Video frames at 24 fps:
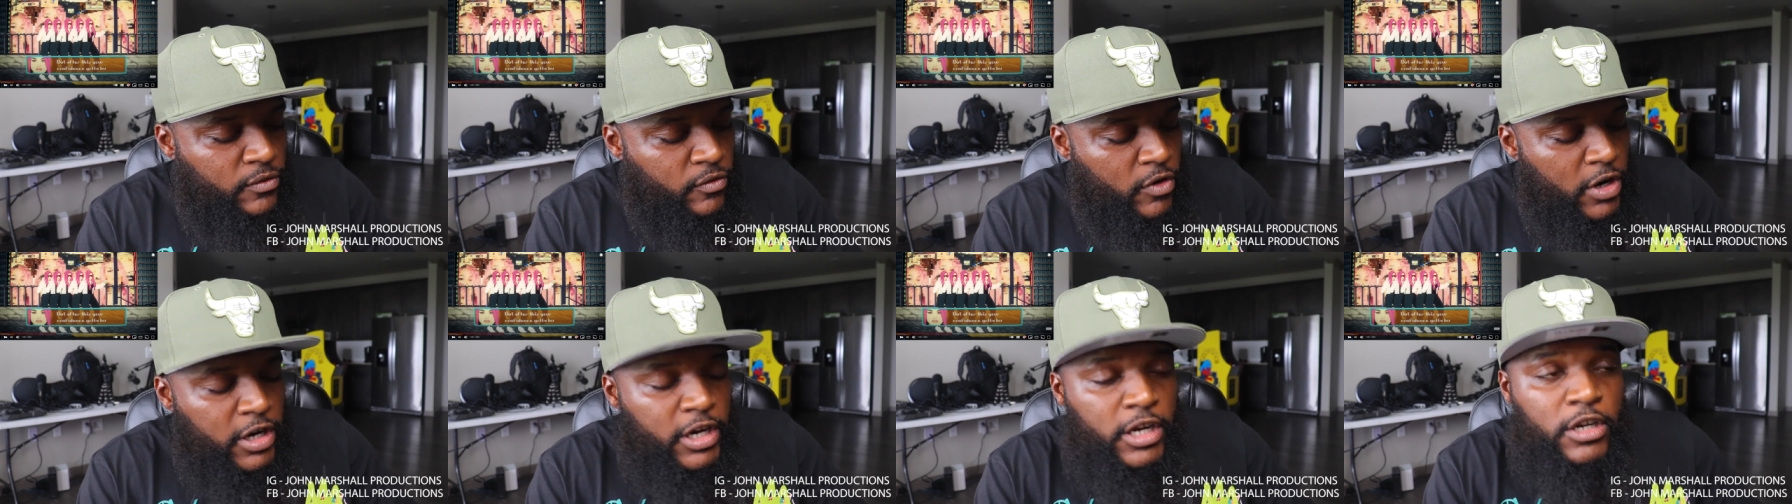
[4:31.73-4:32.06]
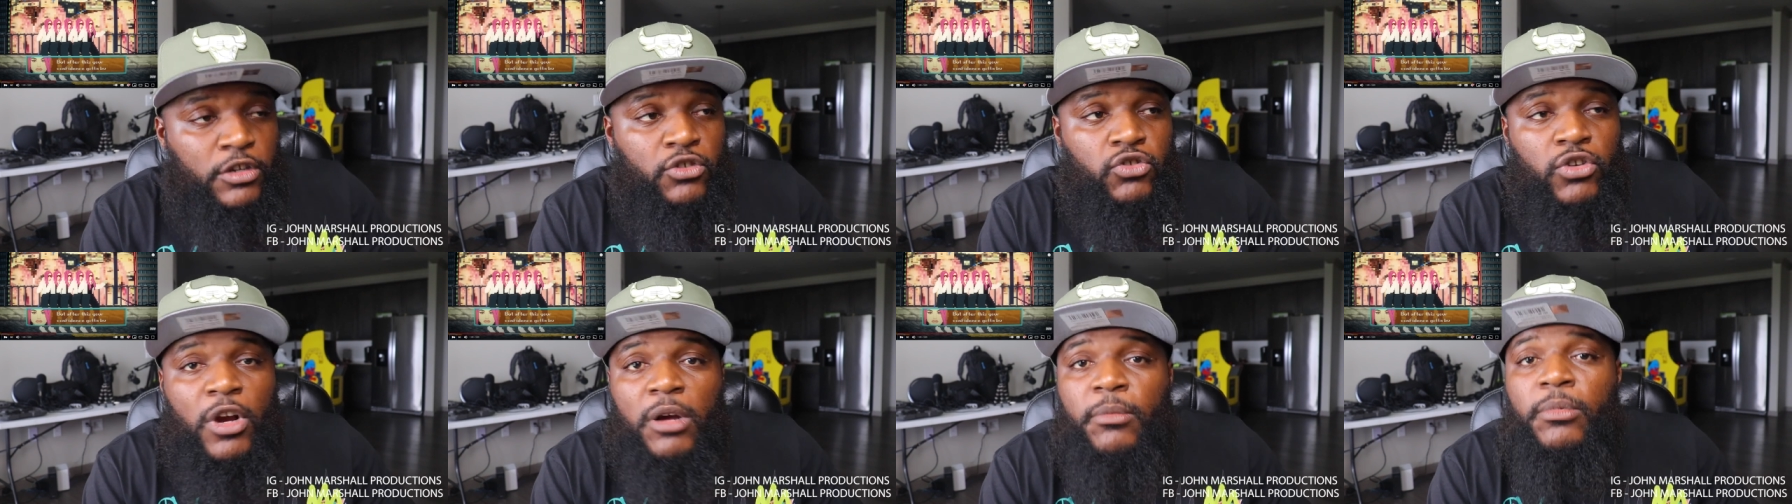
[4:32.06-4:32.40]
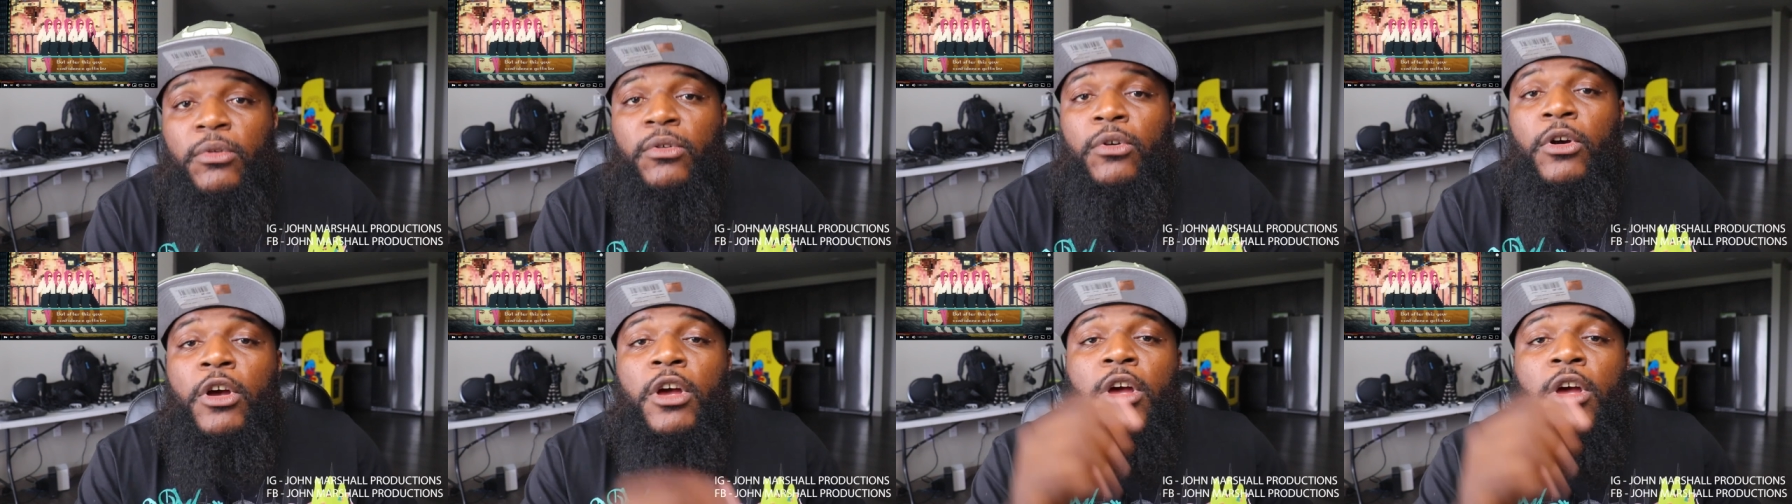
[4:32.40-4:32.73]
before I get in
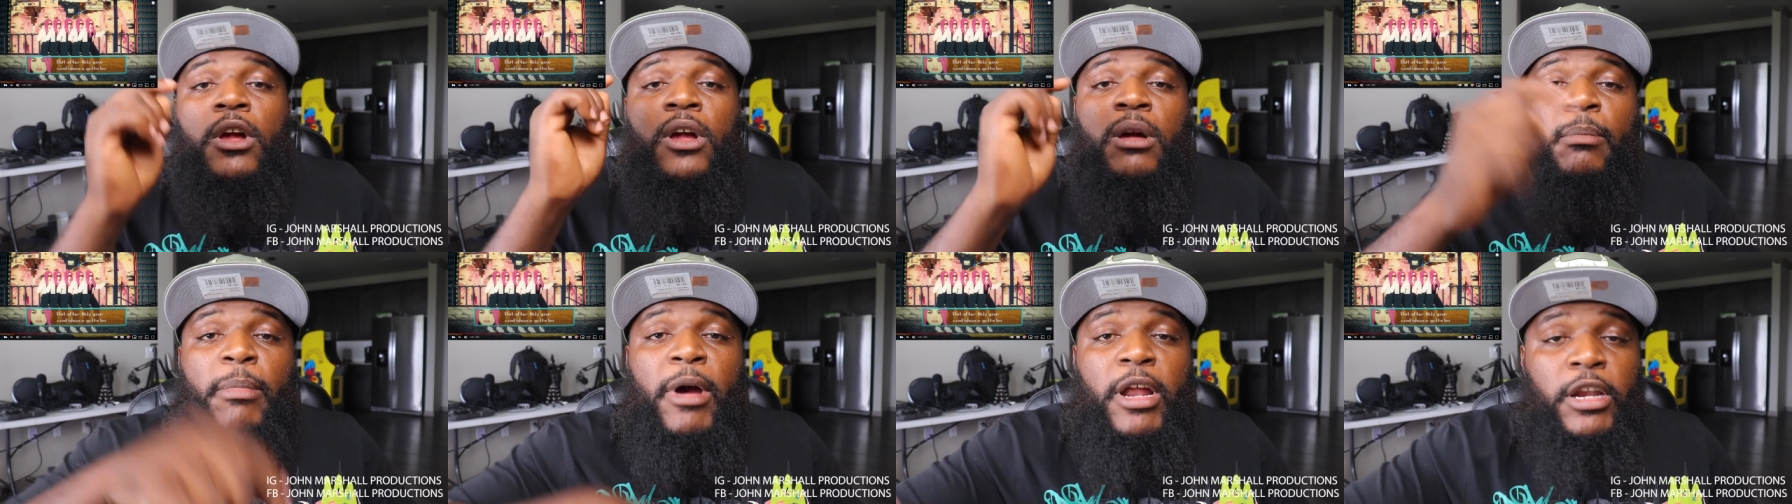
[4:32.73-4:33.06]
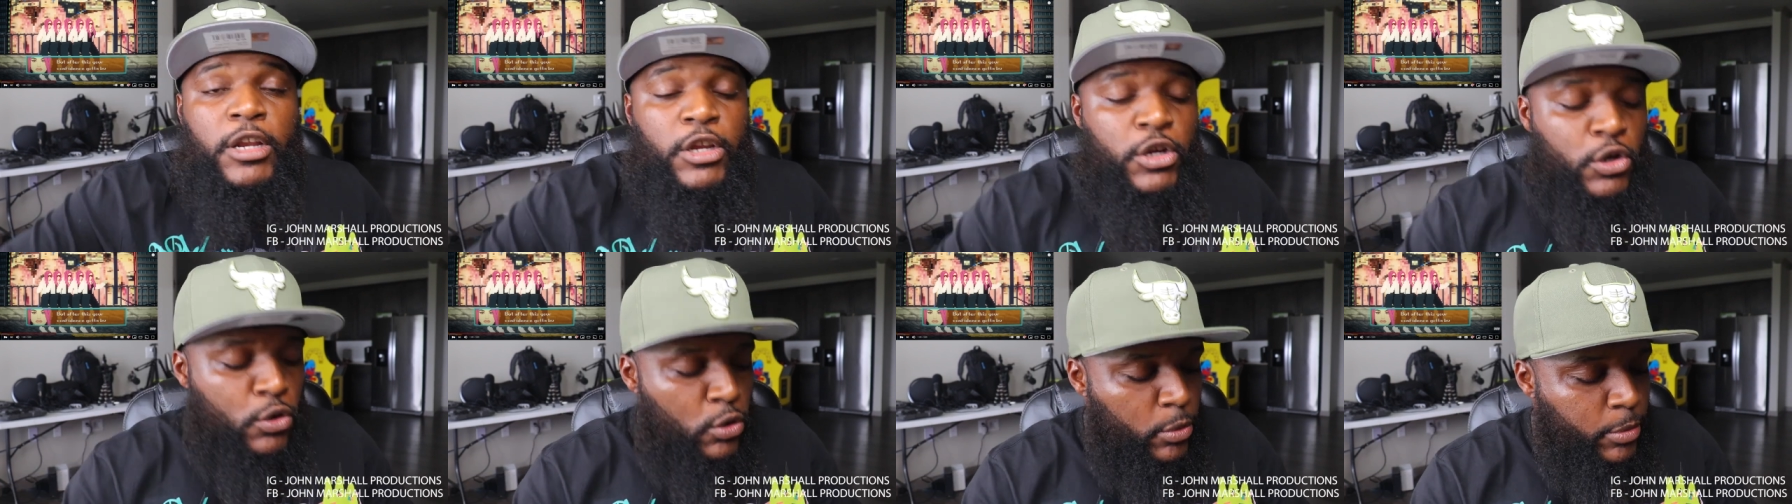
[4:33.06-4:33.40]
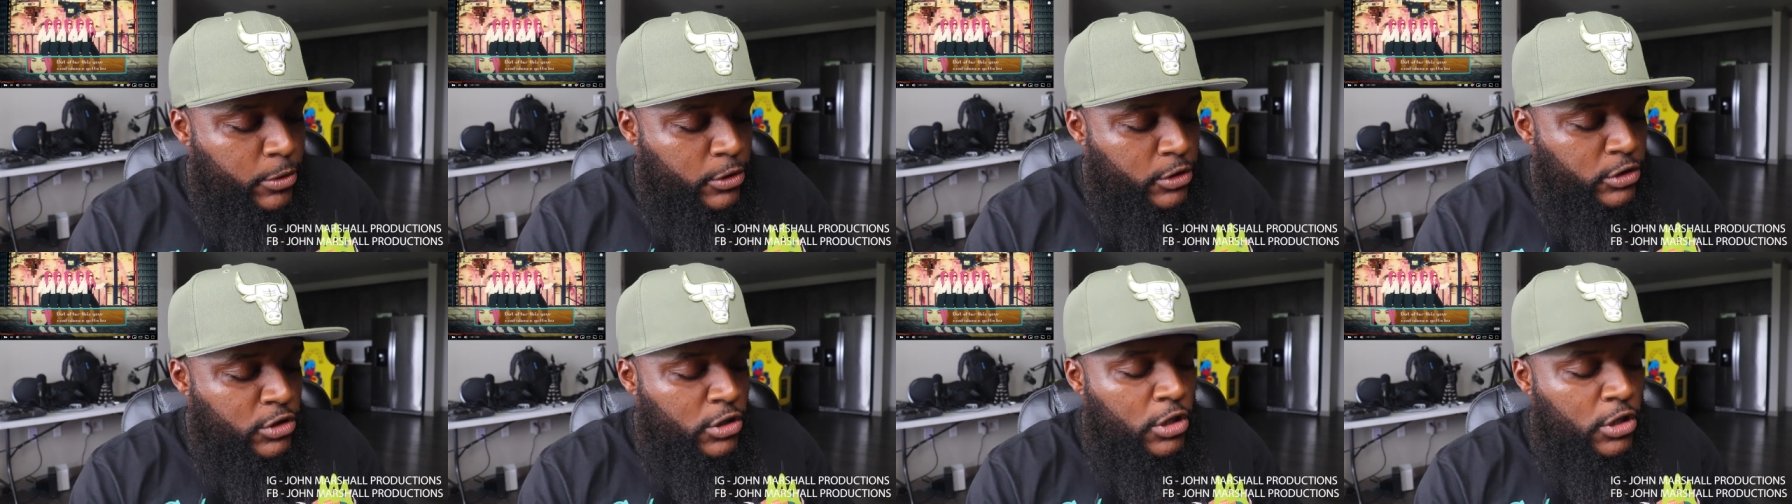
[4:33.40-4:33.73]
trouble by the
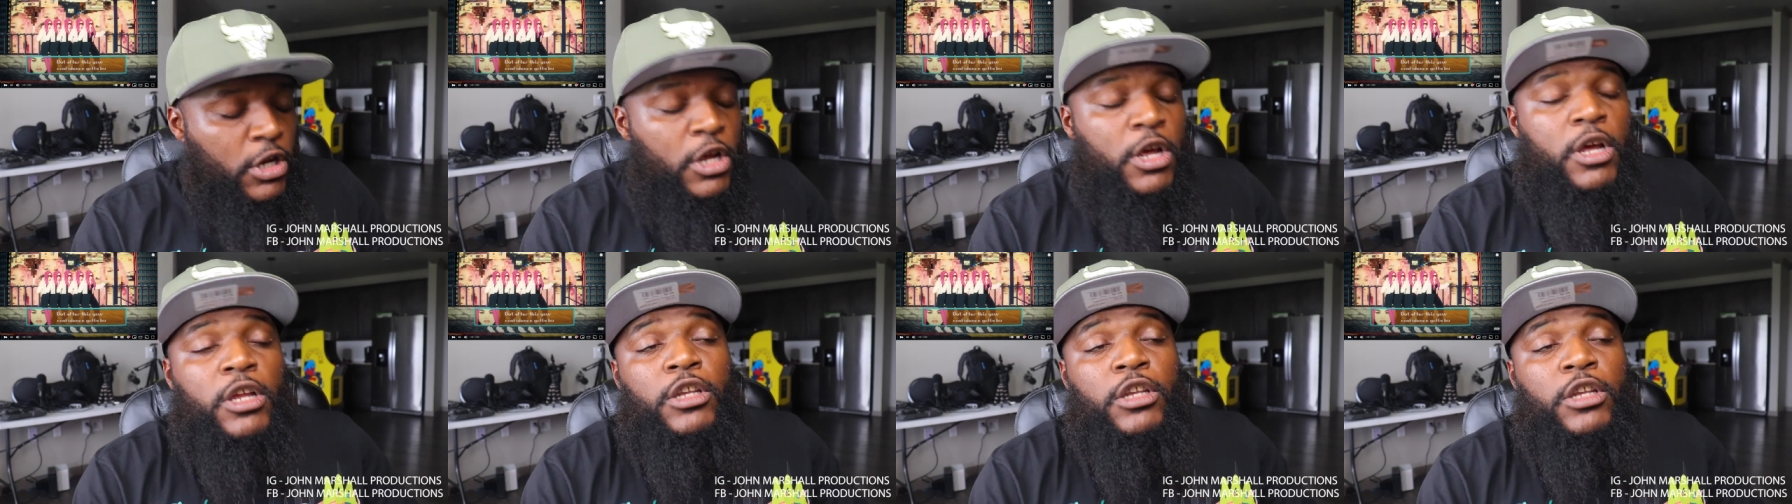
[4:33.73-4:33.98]
Ubers.